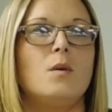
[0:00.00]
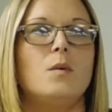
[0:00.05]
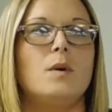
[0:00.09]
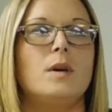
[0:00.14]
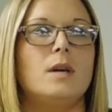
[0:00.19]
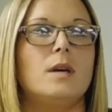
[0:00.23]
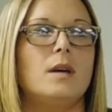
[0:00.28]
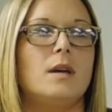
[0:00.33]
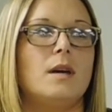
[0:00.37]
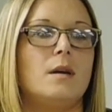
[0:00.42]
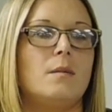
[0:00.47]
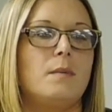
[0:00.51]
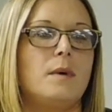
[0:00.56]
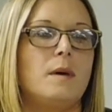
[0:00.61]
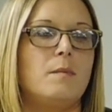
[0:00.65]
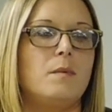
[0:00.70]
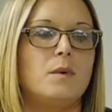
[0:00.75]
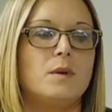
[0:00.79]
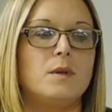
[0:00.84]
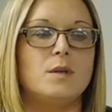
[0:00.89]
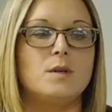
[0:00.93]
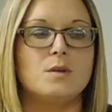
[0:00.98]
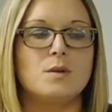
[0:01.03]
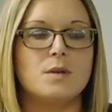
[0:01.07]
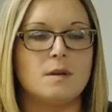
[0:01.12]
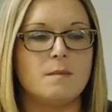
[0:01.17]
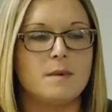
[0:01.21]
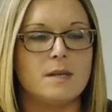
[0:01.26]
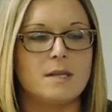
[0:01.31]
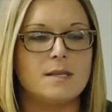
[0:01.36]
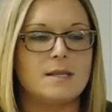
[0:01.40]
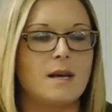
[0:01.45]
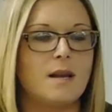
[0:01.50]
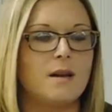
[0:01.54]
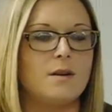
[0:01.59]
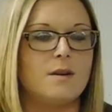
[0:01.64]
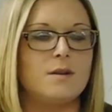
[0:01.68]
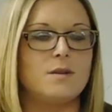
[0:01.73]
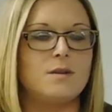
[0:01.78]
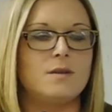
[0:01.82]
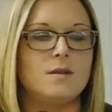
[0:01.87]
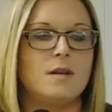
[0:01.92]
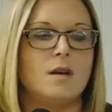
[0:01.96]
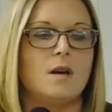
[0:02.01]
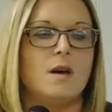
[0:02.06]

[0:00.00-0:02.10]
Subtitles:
We can get people into treatment centers.